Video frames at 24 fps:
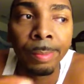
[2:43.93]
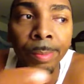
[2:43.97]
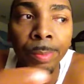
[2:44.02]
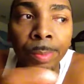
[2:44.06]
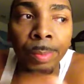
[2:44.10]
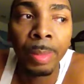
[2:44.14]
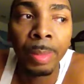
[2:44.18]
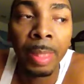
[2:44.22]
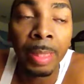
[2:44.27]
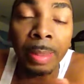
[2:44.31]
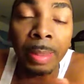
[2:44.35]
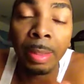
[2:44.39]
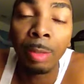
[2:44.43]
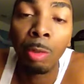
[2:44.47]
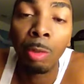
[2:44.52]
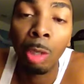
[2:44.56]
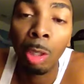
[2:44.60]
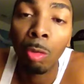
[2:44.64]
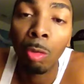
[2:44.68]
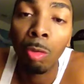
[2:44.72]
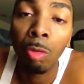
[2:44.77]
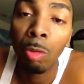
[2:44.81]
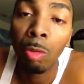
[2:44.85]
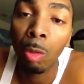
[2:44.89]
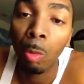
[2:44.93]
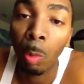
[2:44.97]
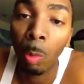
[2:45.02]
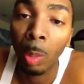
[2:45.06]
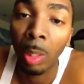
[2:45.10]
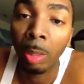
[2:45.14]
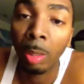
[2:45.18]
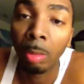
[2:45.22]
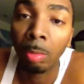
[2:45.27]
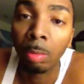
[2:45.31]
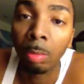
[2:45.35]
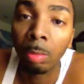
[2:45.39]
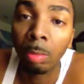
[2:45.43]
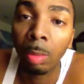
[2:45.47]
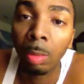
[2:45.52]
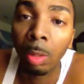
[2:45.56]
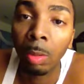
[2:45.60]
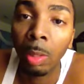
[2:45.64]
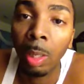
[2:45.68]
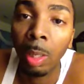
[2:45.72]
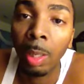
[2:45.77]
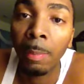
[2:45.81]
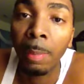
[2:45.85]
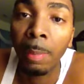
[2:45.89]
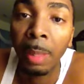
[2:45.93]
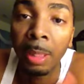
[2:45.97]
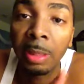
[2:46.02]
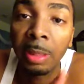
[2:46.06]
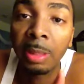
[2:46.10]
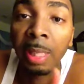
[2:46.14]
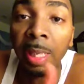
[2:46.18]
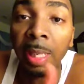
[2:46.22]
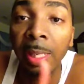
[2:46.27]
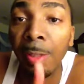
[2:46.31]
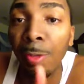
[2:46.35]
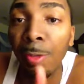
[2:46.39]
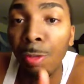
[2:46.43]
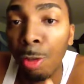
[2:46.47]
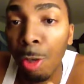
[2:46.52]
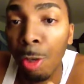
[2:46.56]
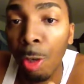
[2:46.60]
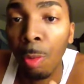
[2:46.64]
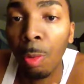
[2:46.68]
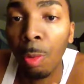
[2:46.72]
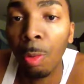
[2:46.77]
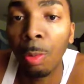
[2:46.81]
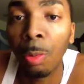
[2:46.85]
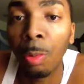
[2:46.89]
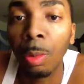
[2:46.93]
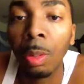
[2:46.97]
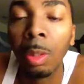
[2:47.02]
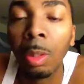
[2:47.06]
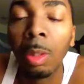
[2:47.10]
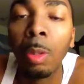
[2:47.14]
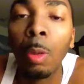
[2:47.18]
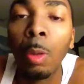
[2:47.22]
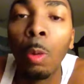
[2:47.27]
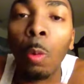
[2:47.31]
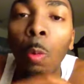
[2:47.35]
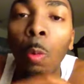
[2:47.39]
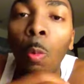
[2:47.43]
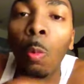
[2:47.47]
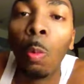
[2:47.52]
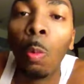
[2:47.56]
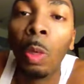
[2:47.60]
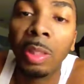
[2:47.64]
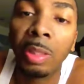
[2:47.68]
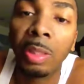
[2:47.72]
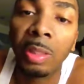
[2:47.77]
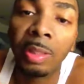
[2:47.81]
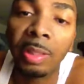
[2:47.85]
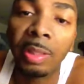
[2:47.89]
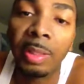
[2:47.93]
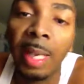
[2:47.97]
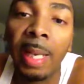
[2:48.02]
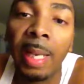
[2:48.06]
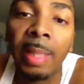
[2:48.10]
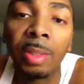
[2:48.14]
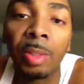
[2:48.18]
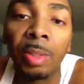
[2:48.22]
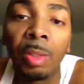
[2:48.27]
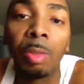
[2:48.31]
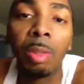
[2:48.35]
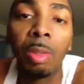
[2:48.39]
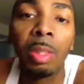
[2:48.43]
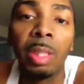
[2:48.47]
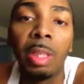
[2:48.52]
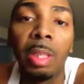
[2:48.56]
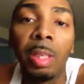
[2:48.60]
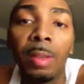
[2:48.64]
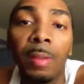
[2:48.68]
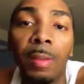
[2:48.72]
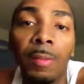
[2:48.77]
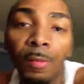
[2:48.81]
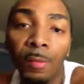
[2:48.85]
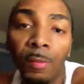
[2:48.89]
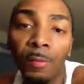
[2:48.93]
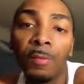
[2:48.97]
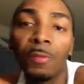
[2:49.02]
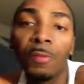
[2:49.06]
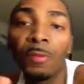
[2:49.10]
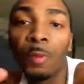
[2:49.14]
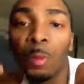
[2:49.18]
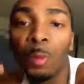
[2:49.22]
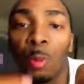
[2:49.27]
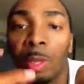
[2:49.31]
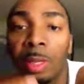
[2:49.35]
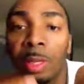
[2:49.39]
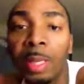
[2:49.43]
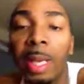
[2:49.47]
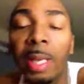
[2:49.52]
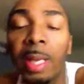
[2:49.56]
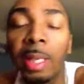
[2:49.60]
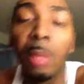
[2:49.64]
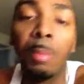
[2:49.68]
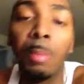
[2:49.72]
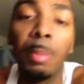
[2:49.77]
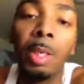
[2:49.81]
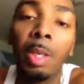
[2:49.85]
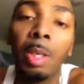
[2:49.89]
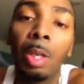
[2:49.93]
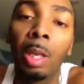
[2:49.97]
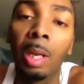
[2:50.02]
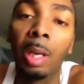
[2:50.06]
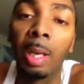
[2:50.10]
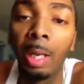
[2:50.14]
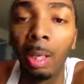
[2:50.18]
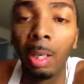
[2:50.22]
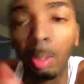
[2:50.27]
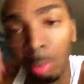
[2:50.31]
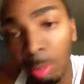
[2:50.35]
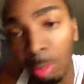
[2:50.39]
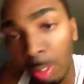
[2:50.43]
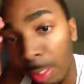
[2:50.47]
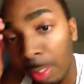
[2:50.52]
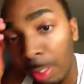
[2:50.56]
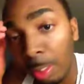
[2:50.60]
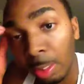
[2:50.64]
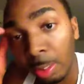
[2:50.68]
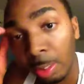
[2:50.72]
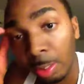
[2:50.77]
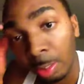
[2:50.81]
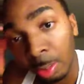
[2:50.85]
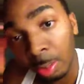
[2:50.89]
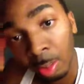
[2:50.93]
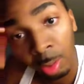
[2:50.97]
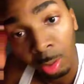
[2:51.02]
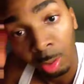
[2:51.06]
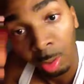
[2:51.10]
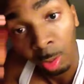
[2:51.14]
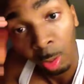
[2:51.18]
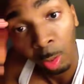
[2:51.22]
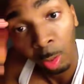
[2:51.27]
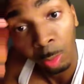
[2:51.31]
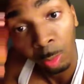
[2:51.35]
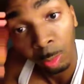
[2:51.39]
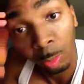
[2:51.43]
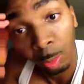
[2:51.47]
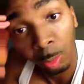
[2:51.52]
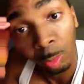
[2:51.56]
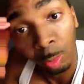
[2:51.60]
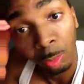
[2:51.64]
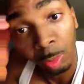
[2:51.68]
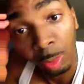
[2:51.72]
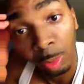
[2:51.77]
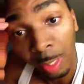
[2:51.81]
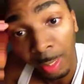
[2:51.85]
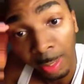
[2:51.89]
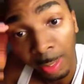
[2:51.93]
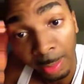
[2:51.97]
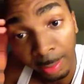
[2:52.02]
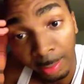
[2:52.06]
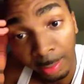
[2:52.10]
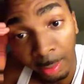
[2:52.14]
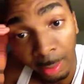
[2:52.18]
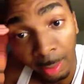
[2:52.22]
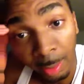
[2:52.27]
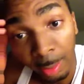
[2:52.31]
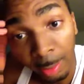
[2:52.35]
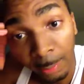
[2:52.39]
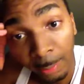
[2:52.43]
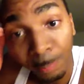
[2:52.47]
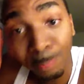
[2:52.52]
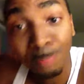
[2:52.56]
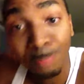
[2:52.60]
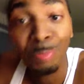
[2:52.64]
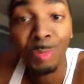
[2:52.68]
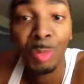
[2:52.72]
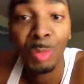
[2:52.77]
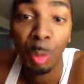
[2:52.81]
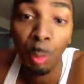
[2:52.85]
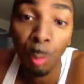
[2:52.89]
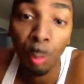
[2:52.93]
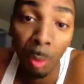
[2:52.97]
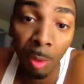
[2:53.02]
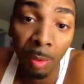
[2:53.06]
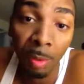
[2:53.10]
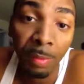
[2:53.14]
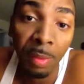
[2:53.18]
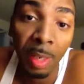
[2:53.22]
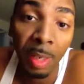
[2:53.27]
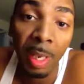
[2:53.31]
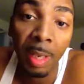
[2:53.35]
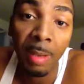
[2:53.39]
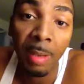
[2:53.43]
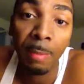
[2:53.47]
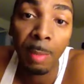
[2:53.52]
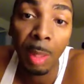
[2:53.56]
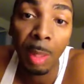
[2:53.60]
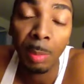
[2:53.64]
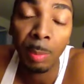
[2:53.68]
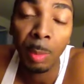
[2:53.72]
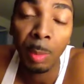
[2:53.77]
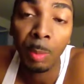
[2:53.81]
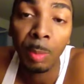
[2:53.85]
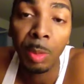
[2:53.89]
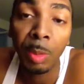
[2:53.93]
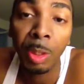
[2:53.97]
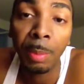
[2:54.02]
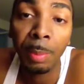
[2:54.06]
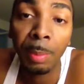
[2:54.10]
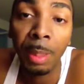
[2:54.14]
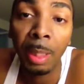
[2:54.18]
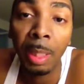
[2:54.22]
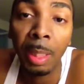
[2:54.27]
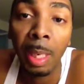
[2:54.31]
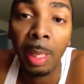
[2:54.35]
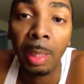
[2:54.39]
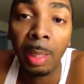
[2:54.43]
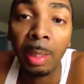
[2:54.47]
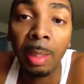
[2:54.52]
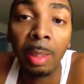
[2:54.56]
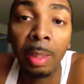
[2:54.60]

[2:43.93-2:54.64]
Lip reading: than the recruiter will, okay? Because they know what stats are needed for that community, okay? So, like I said, 2.5 minimum GPA